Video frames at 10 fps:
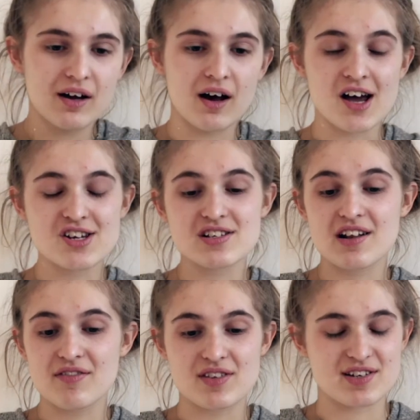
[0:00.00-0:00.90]
I just
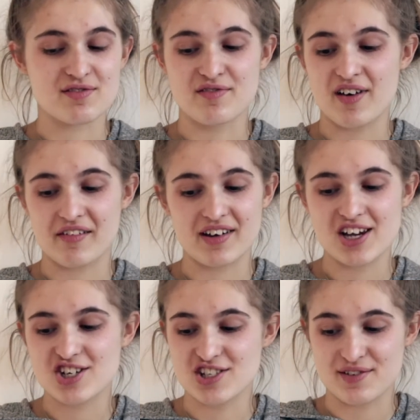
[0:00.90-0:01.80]
love the different
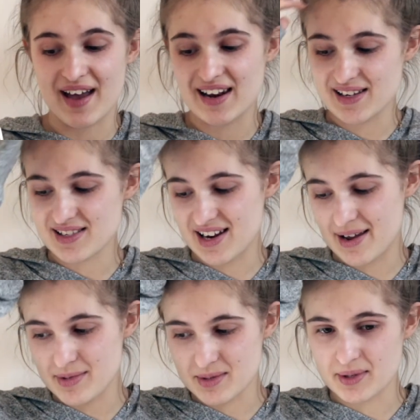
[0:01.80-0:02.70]
variations of Elliot's
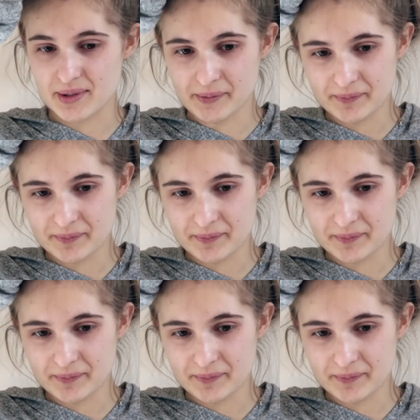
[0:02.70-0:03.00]
name as well.